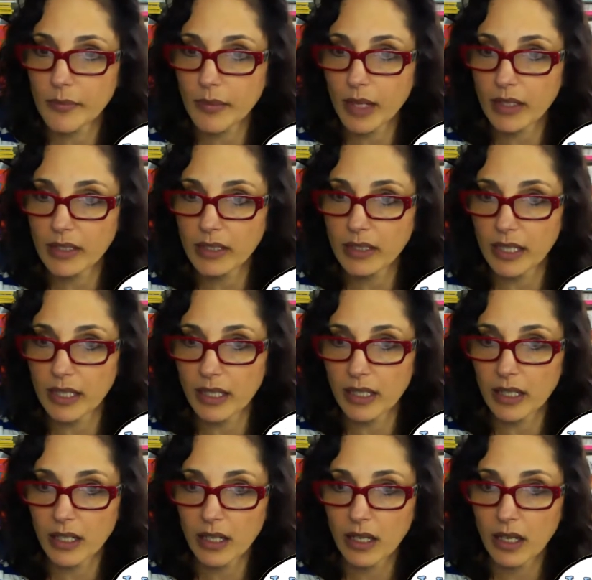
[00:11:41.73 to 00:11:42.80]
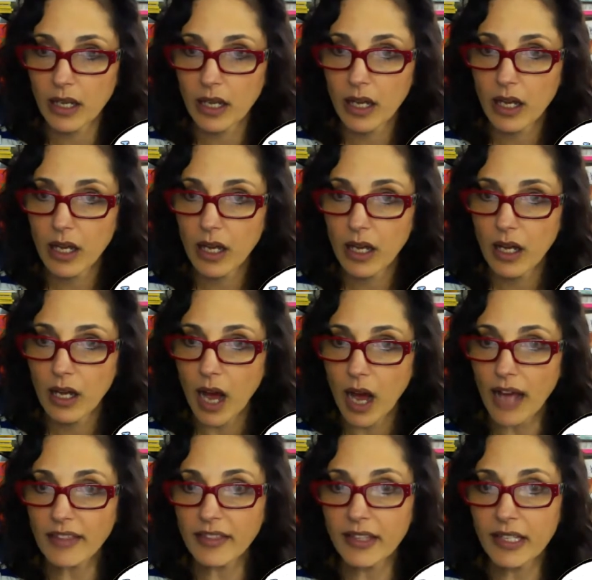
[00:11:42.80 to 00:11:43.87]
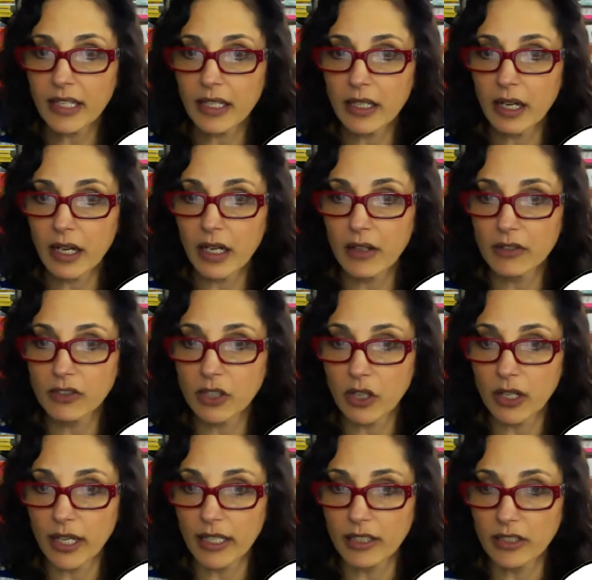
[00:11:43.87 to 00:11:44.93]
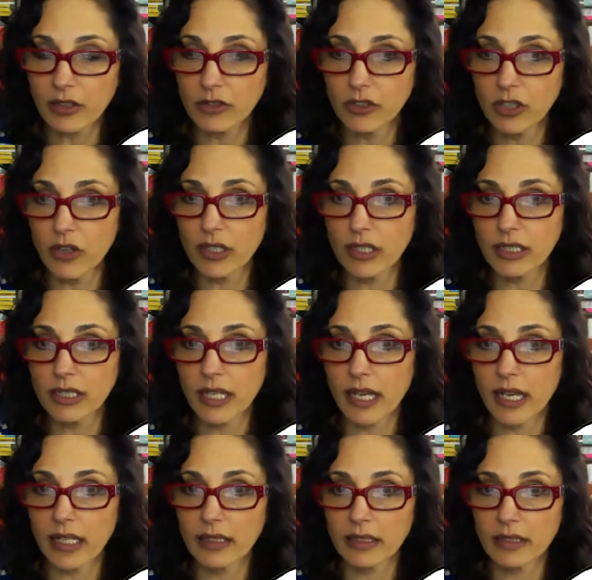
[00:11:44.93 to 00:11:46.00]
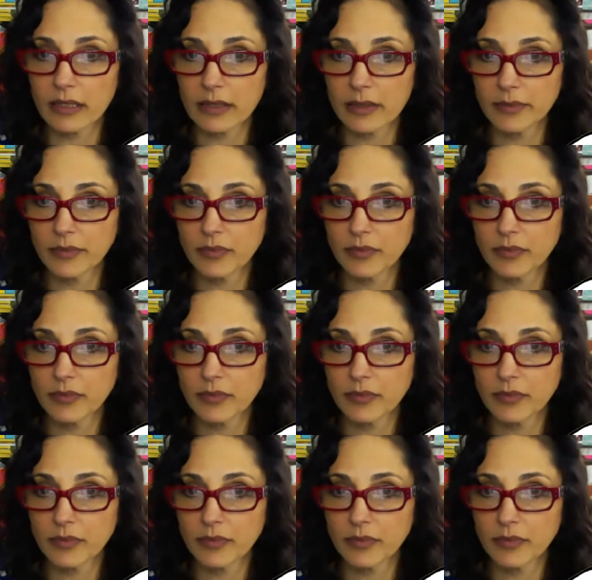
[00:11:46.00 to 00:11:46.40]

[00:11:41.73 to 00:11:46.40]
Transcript: let's see. I think, okay, so Joni says,